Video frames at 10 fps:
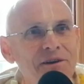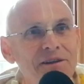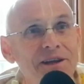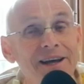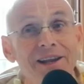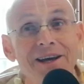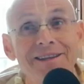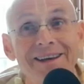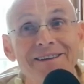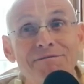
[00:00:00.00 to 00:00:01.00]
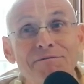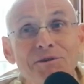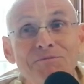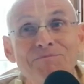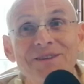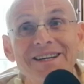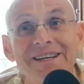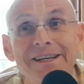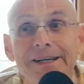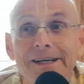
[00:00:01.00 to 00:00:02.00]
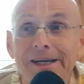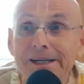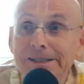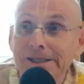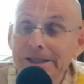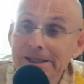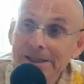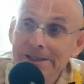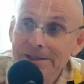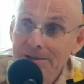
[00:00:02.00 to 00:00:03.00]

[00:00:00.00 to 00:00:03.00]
And I like that film, actually.